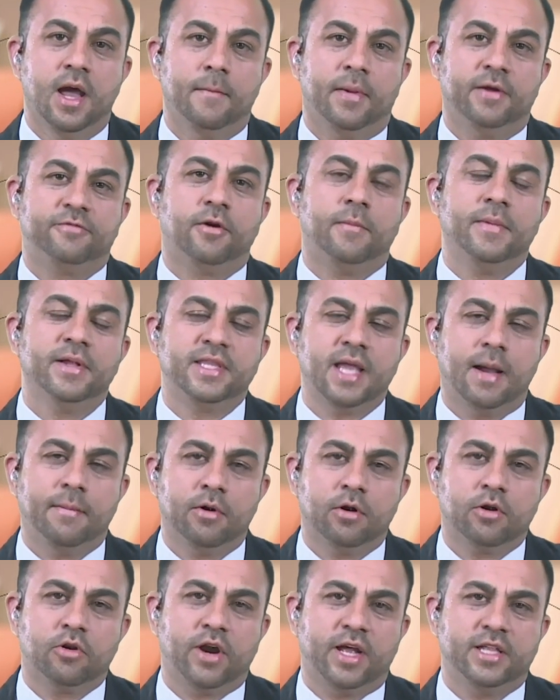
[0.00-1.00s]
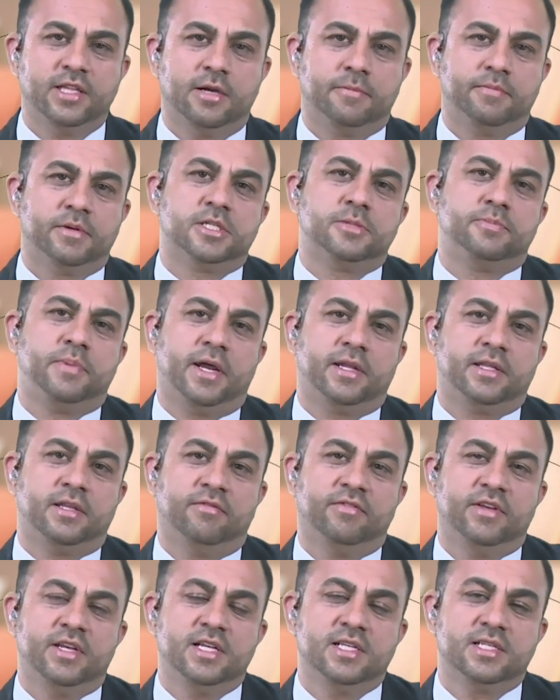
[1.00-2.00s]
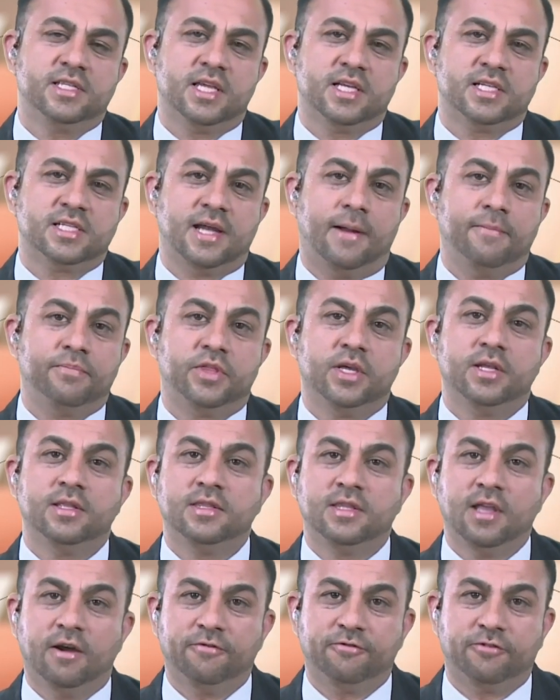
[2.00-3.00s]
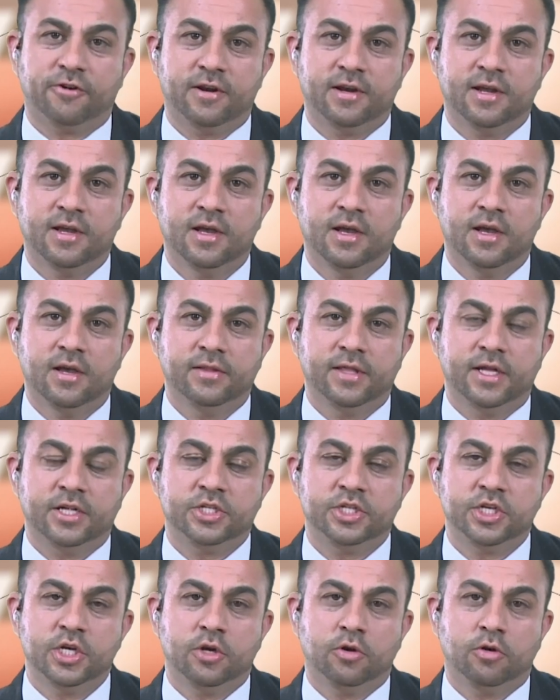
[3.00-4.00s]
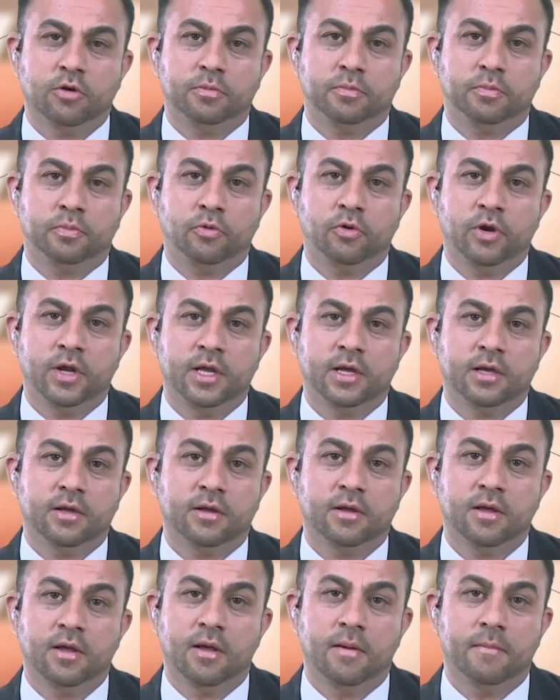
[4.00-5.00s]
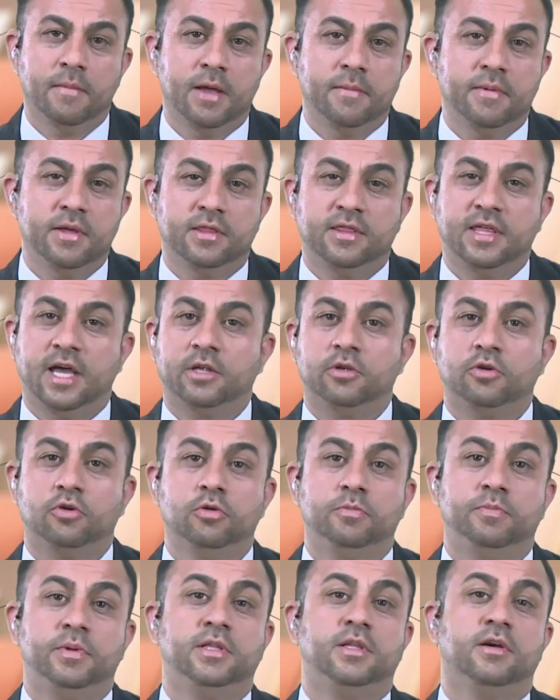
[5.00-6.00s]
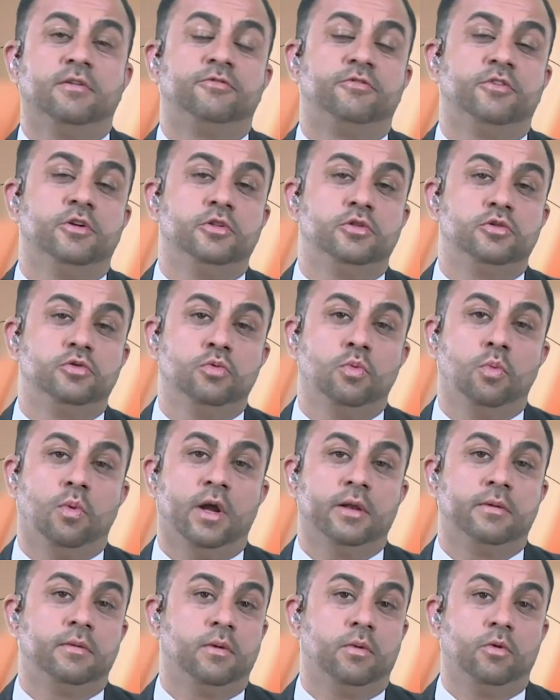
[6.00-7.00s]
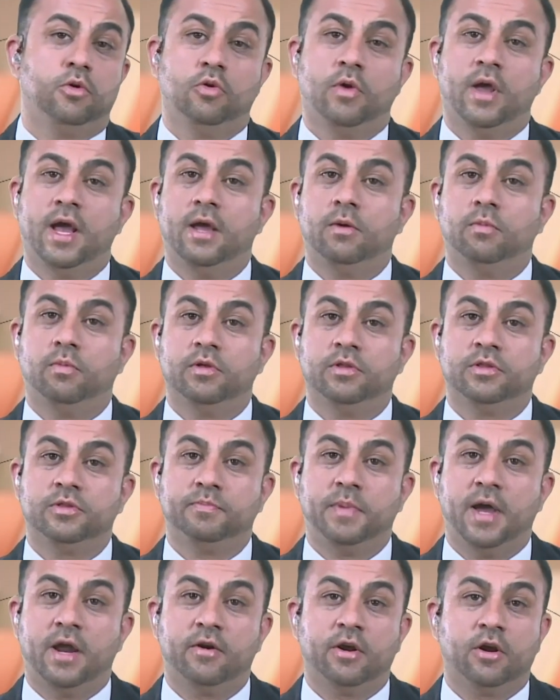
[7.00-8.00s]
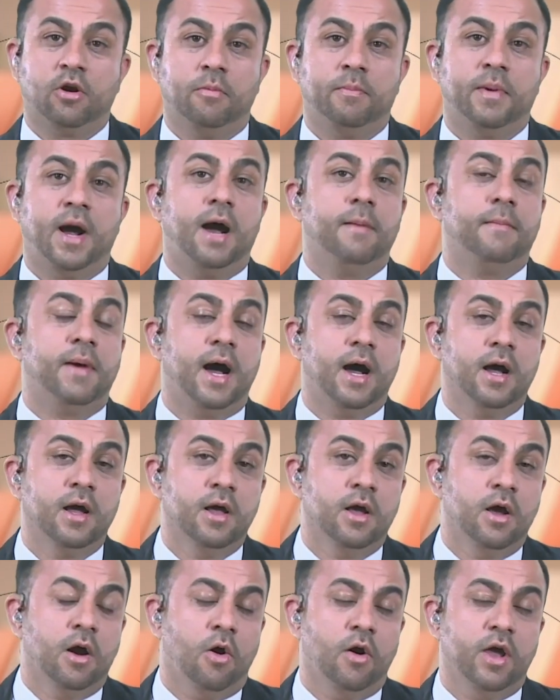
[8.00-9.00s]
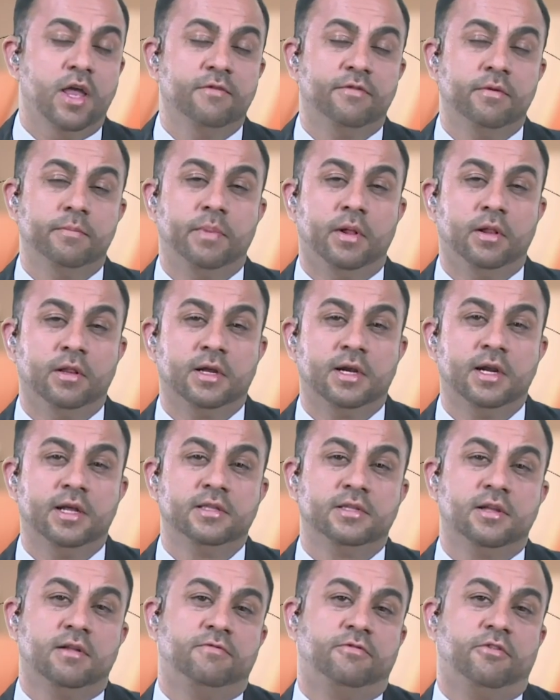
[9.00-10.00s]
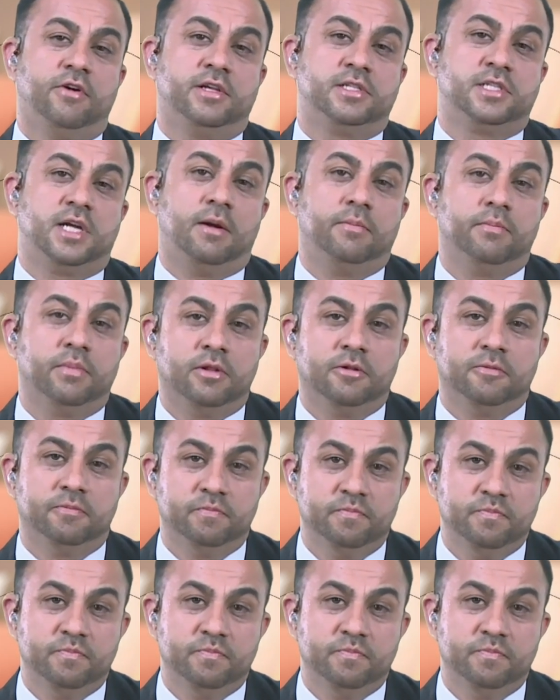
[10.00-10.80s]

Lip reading: But from a Democratic perspective, is there something different that she could bring, maybe that could be different to what you had with Barack Obama or even Bill Clinton, for example?